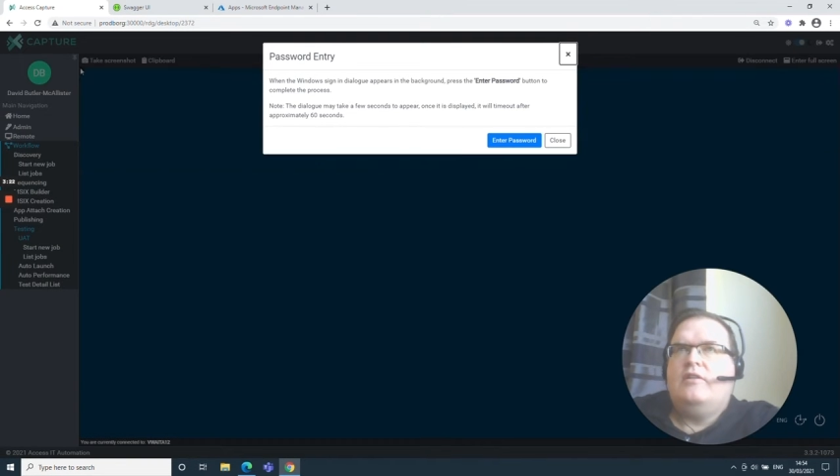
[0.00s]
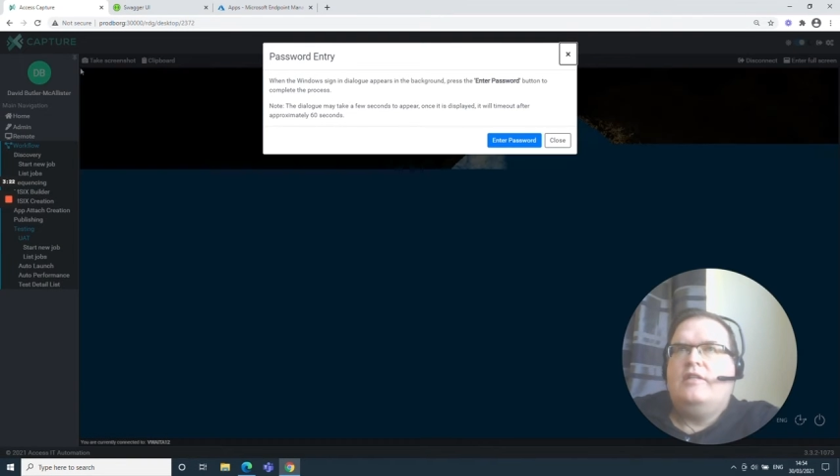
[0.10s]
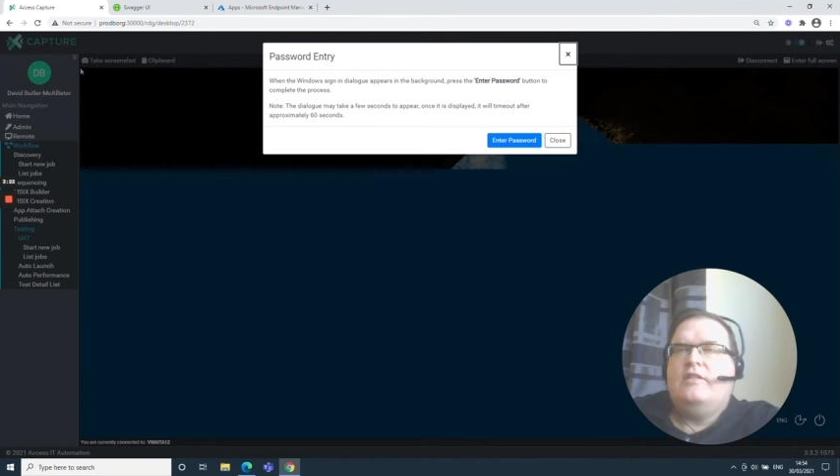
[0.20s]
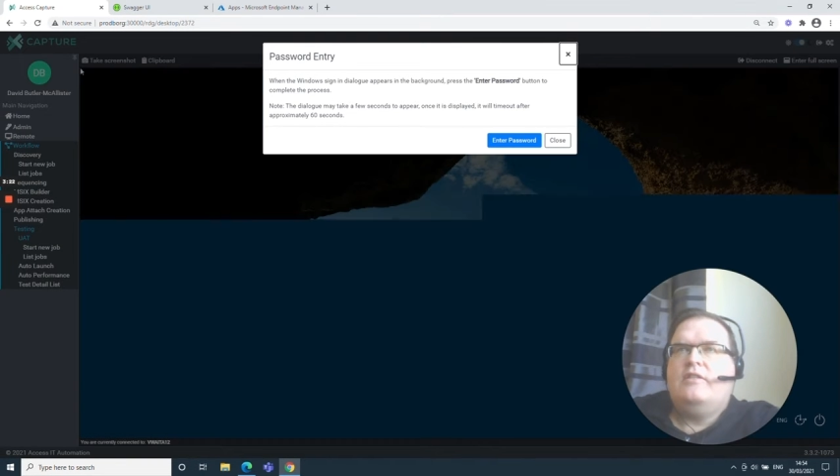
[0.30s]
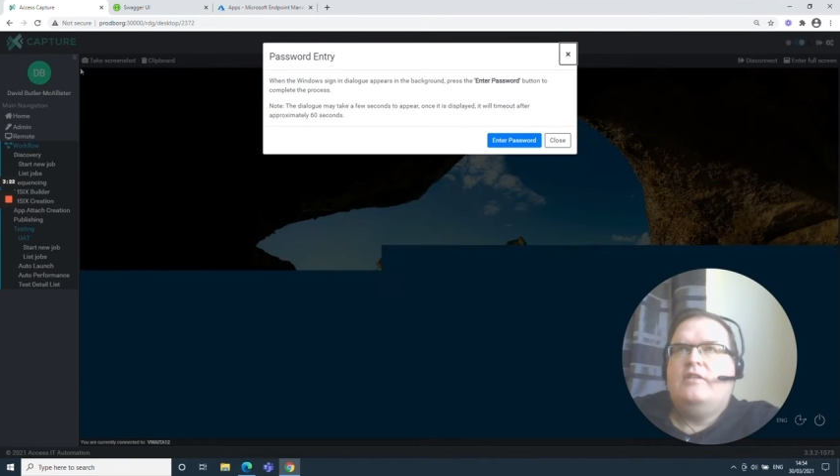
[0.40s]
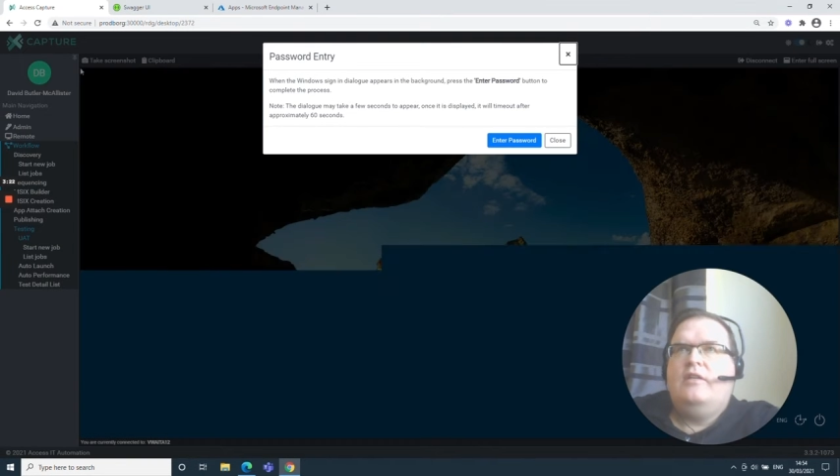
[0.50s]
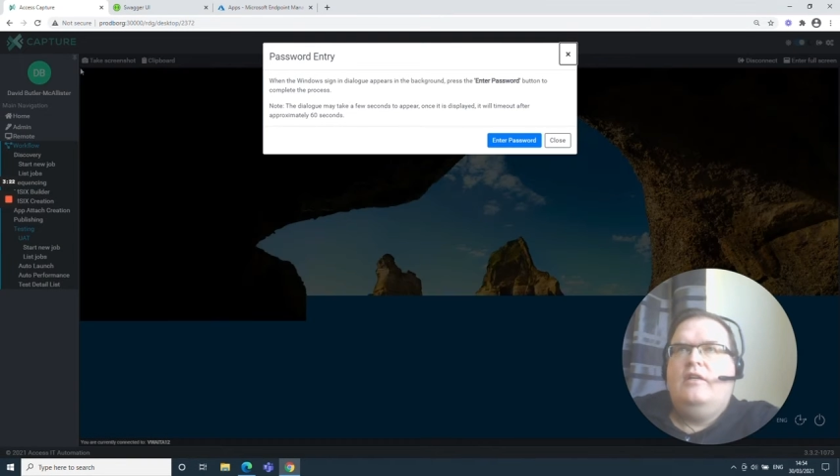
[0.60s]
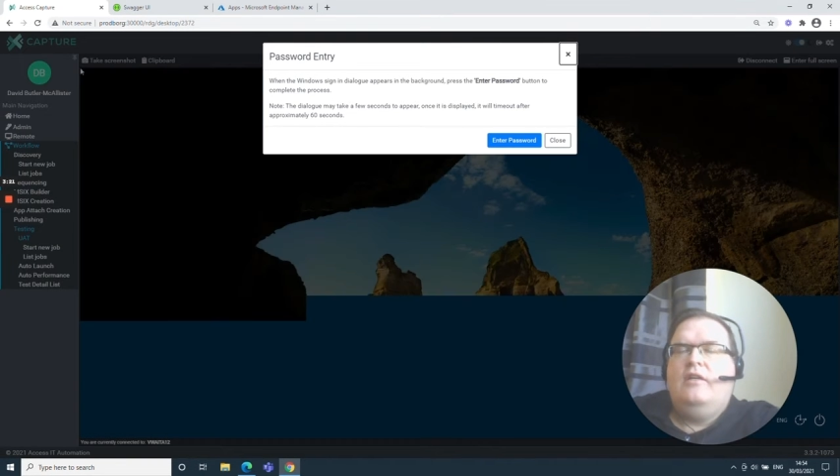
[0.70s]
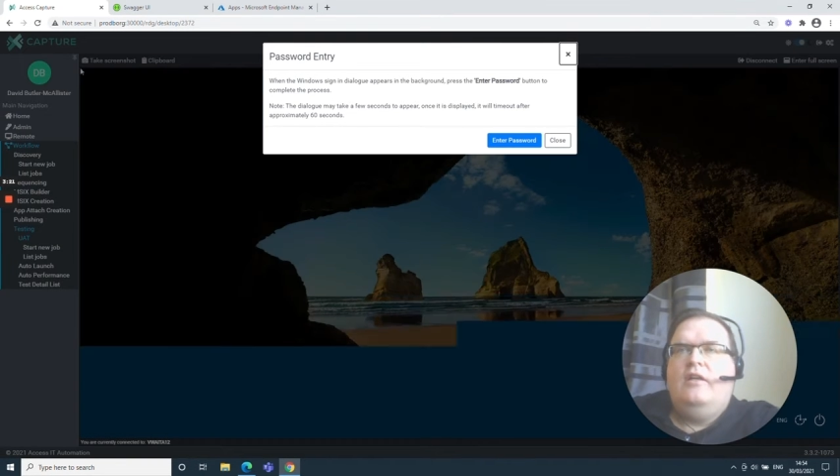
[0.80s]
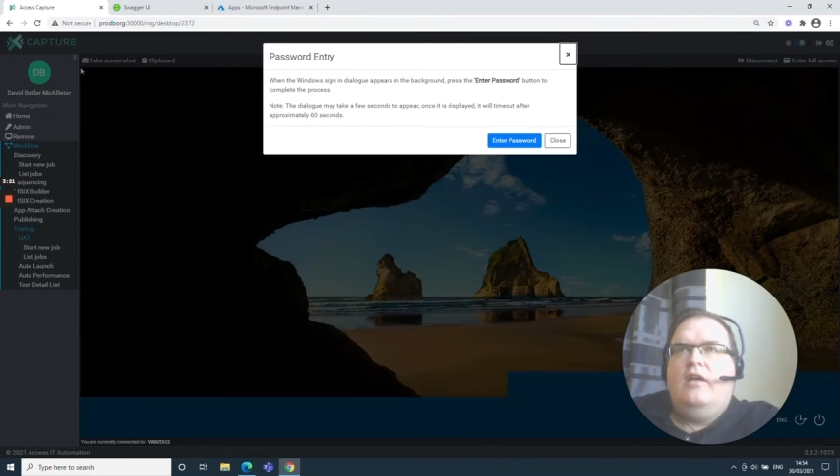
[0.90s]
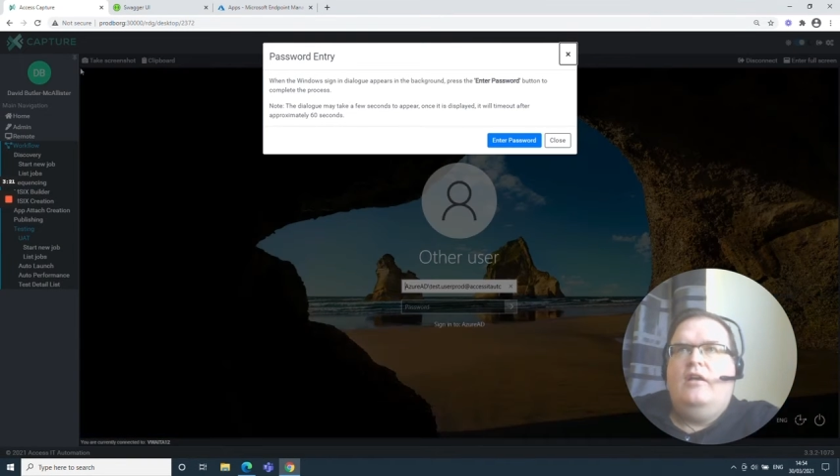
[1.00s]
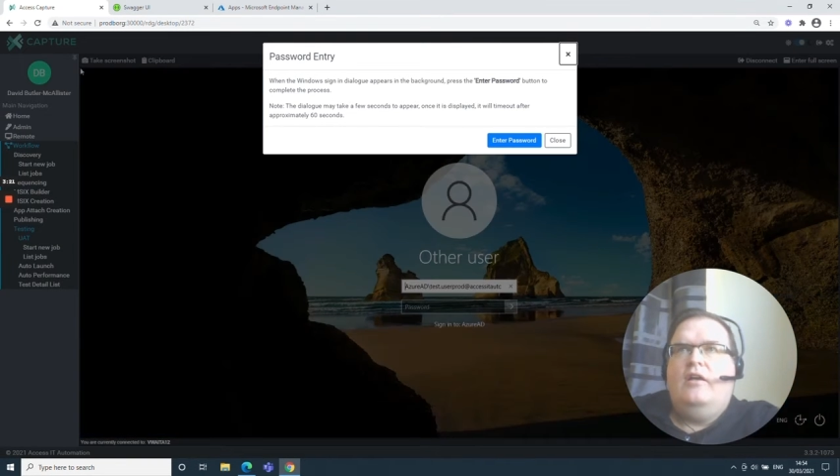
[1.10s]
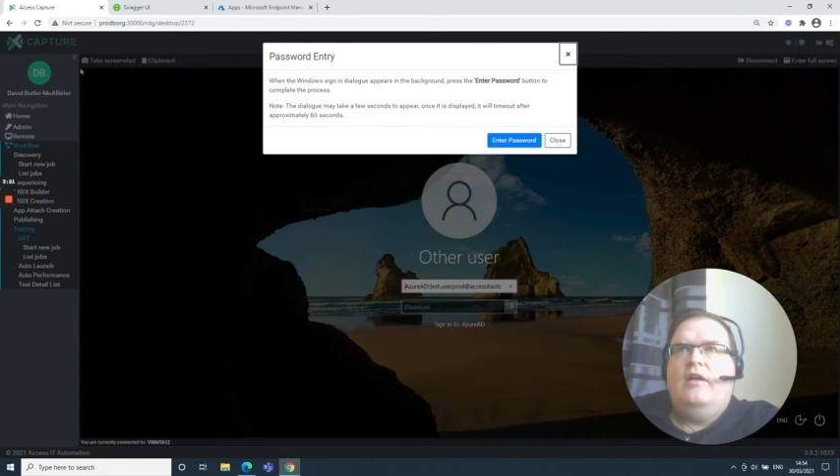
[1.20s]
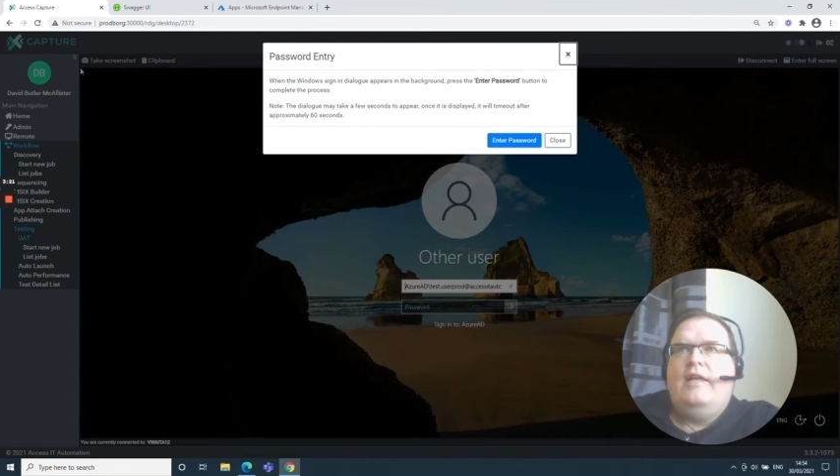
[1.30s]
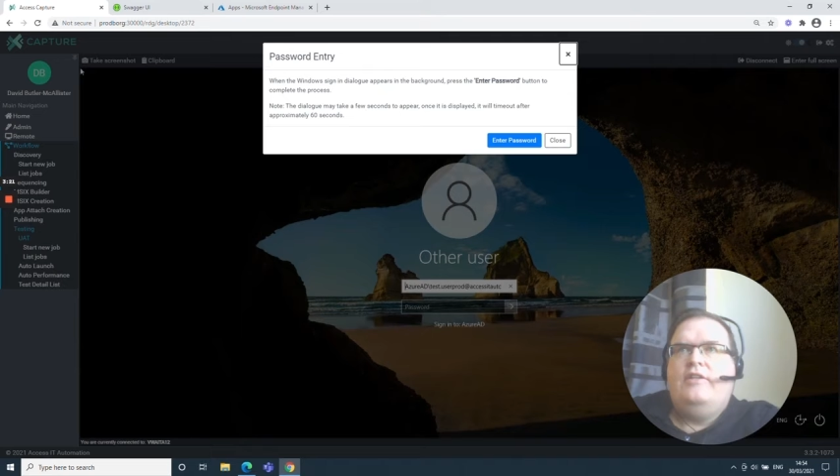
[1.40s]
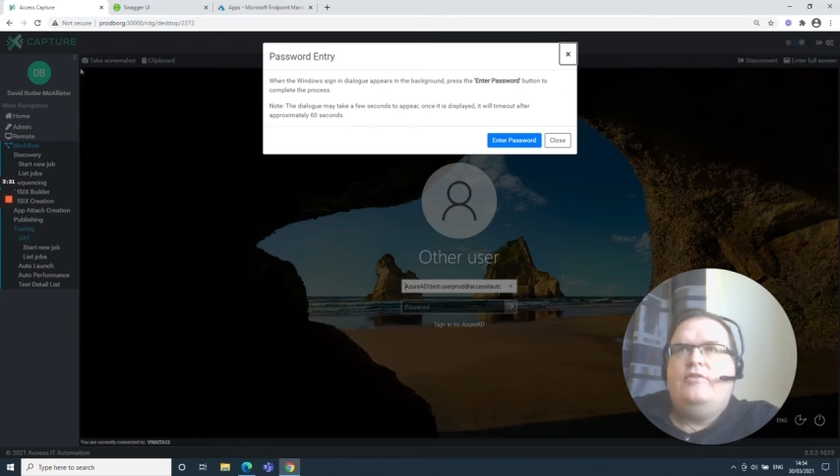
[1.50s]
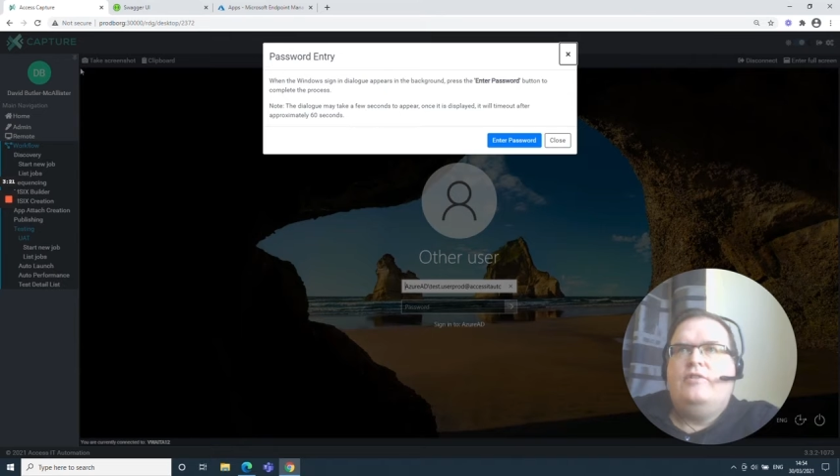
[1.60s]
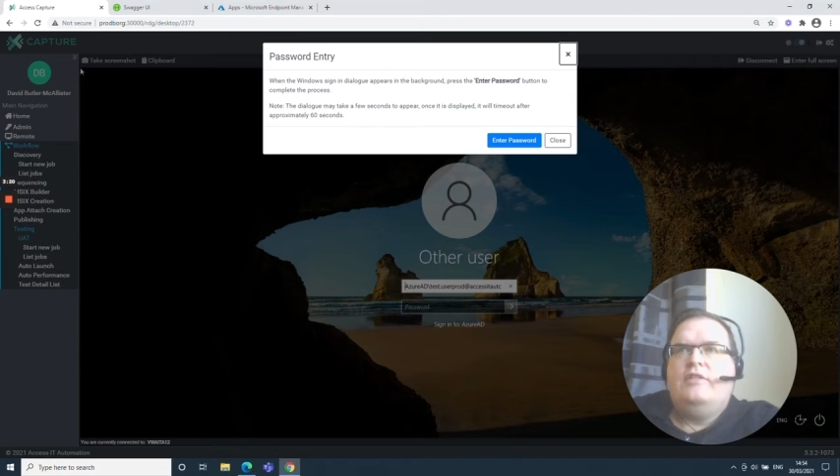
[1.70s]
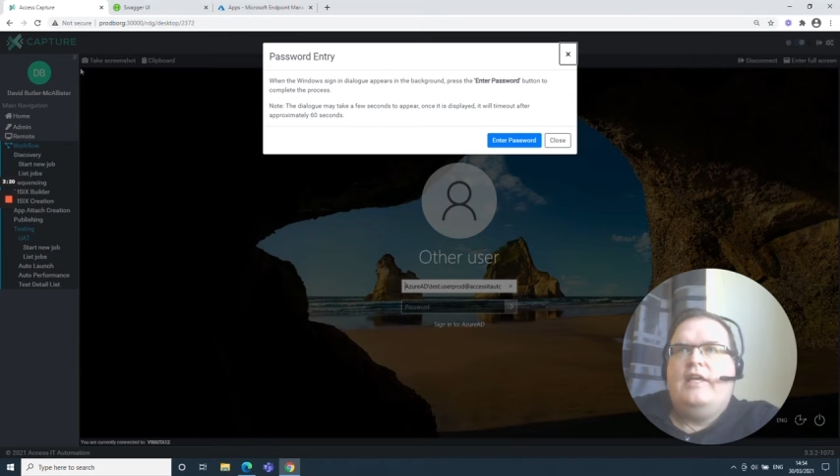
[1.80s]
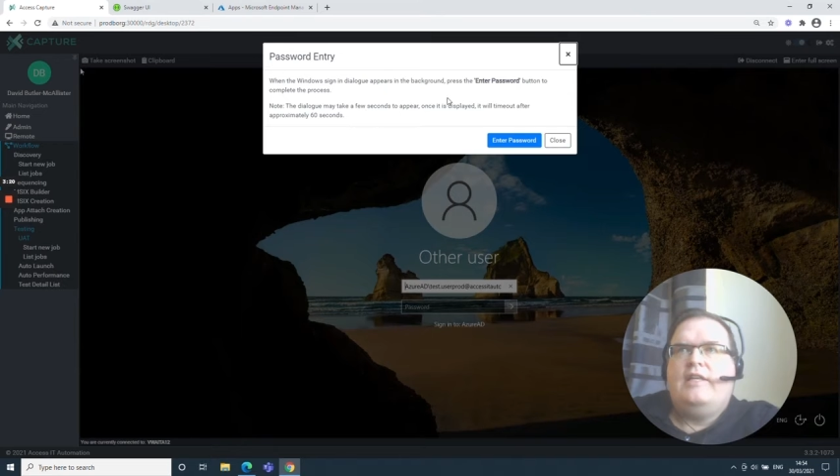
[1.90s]
this end
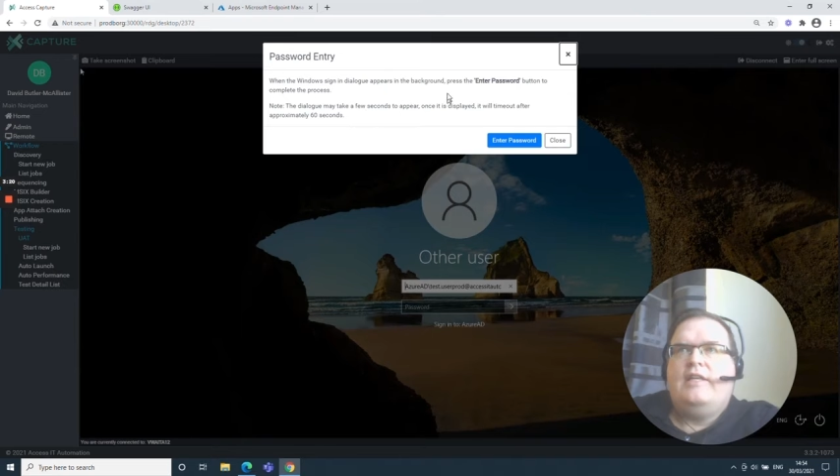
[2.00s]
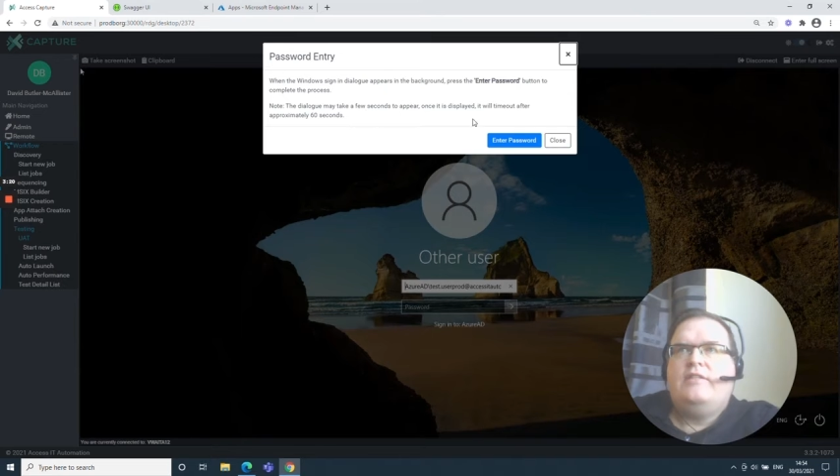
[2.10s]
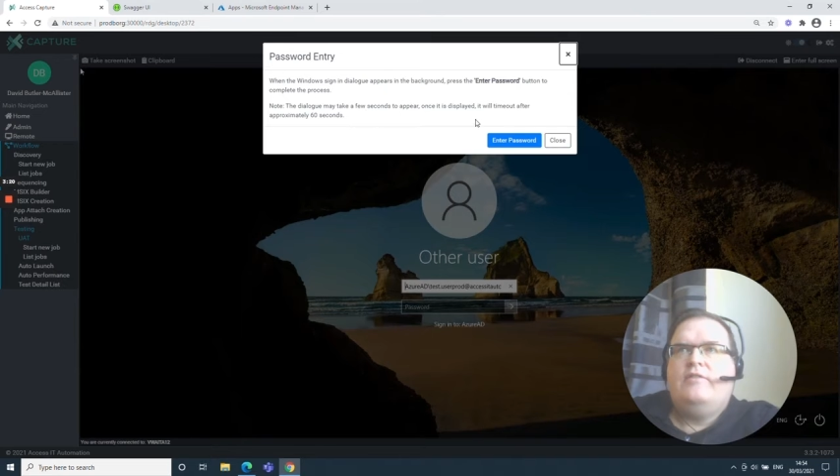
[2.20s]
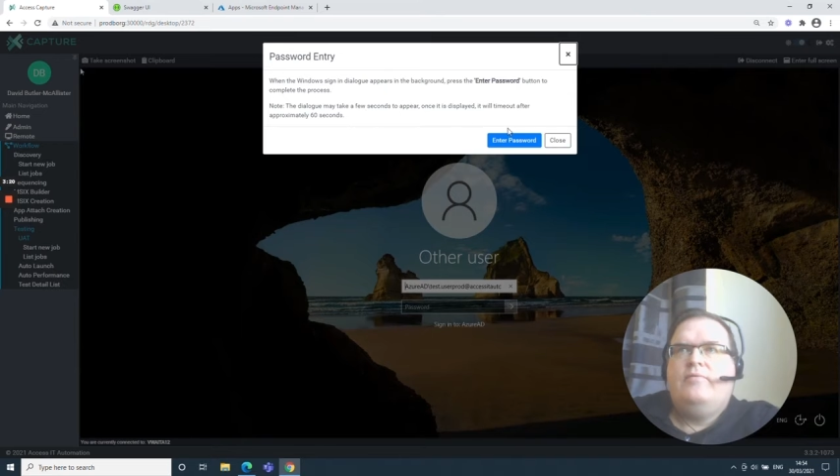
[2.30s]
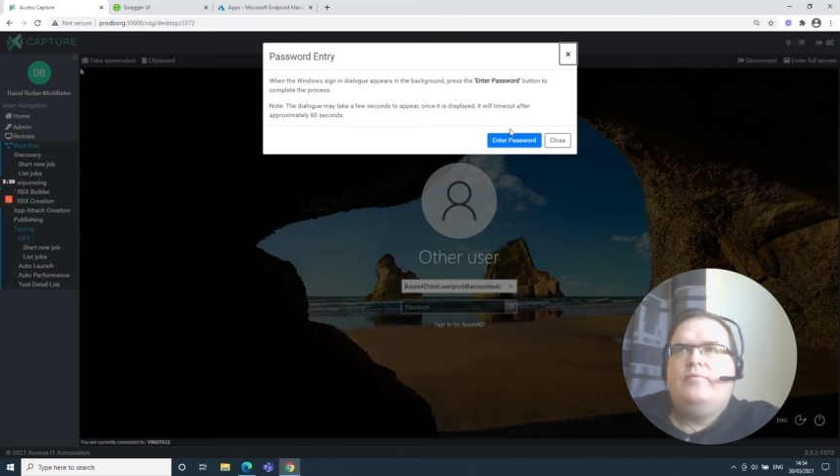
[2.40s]
user test.